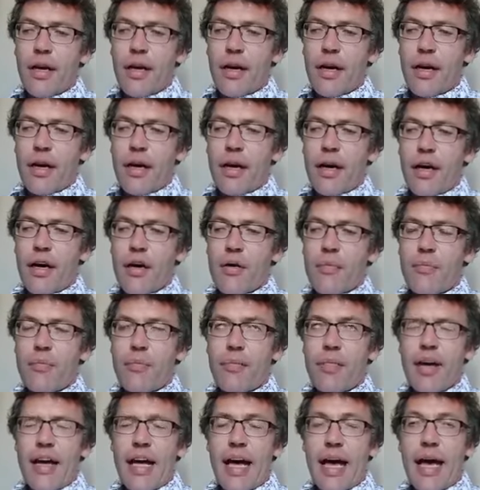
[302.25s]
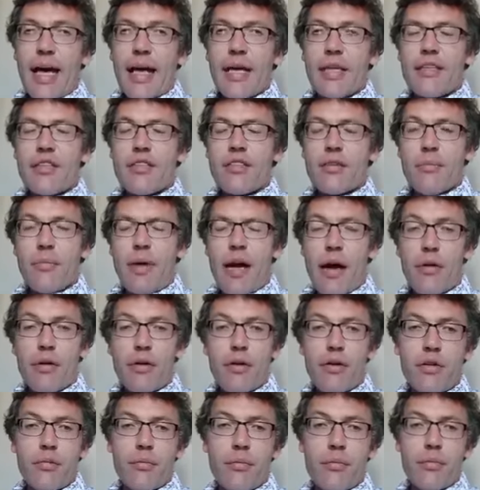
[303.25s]
Um, and
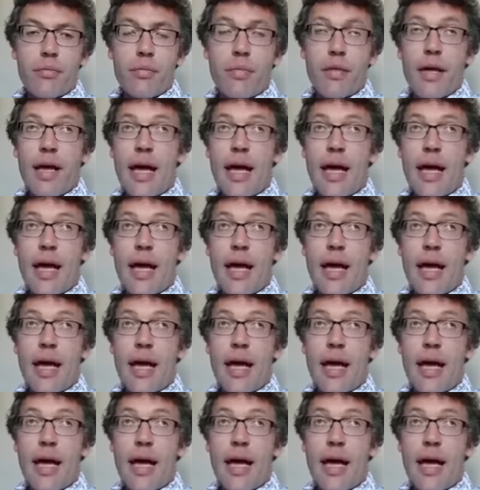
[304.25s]
Malcolm